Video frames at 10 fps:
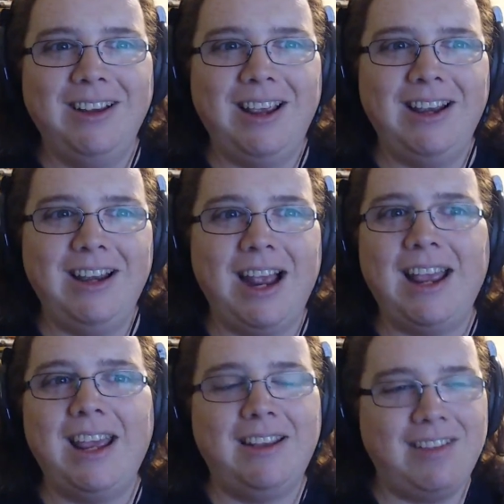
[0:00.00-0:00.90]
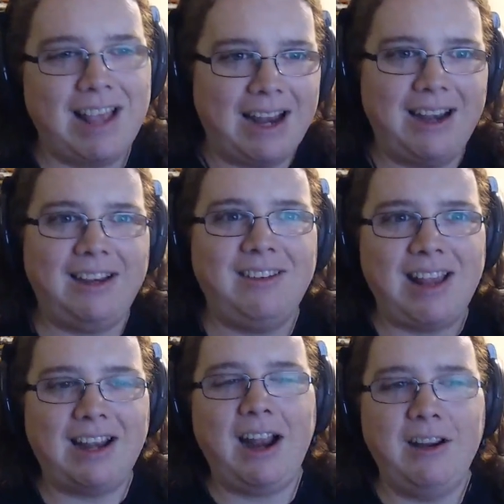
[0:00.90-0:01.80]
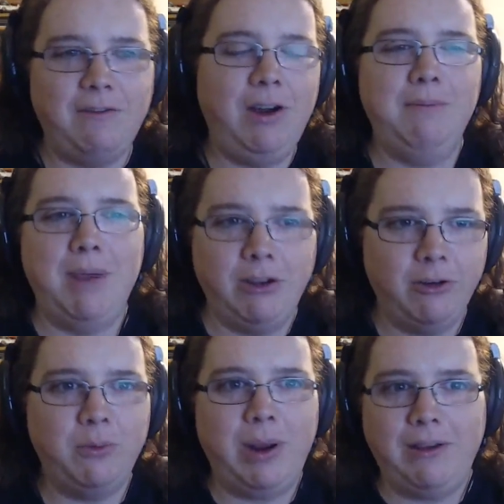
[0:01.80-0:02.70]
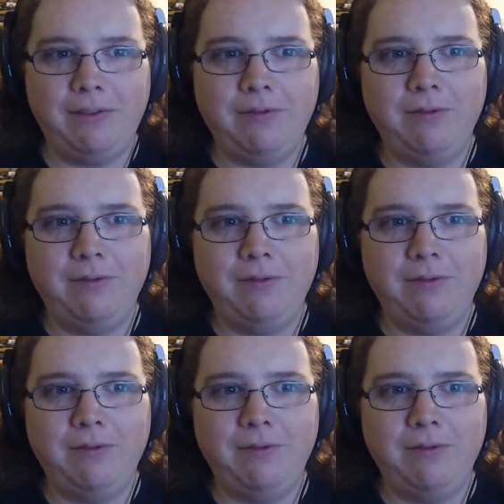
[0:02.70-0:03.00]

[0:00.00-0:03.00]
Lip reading: And it's that kind of very measured way of,